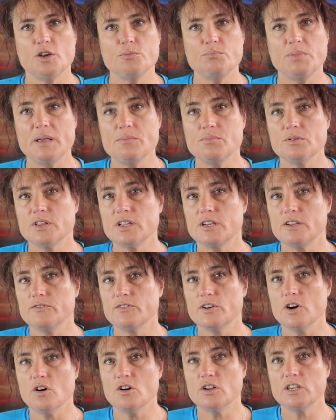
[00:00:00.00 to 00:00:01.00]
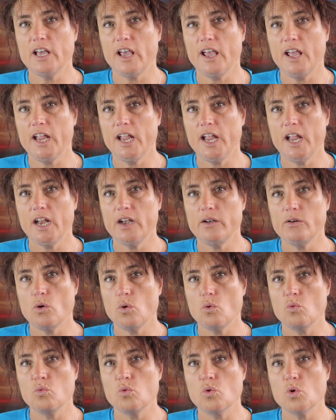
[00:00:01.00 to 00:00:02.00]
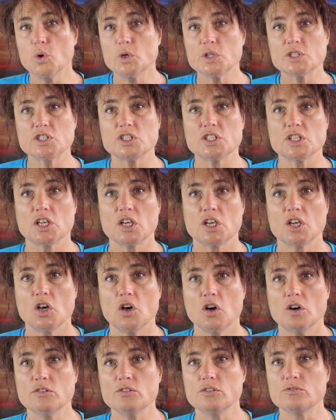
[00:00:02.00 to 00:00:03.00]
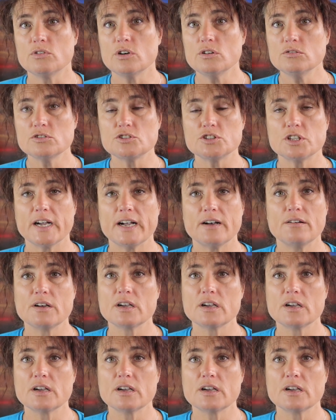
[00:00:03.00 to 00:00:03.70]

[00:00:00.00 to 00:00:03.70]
known people that have gone and walked on the wrong trail